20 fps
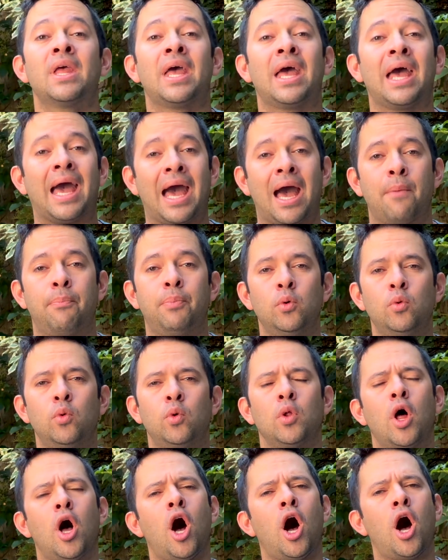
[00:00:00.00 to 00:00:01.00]
Apple
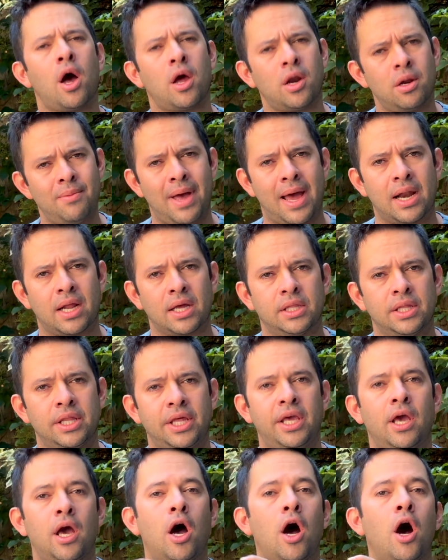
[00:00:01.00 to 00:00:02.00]
will
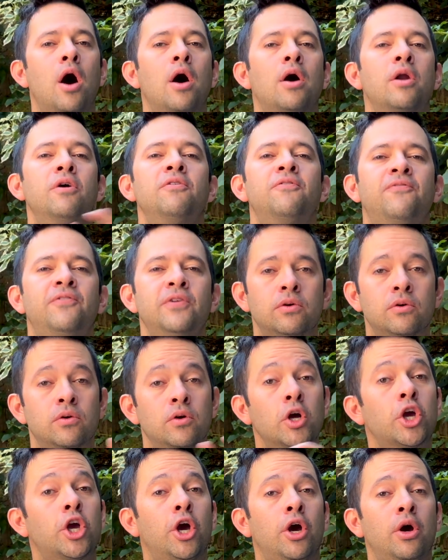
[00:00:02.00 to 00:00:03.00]
automatically autofill
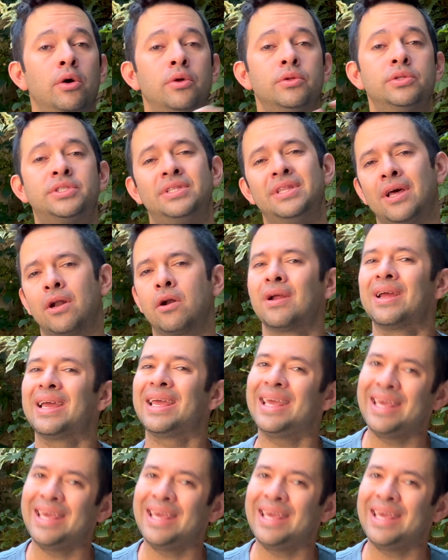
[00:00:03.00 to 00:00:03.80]
codes that are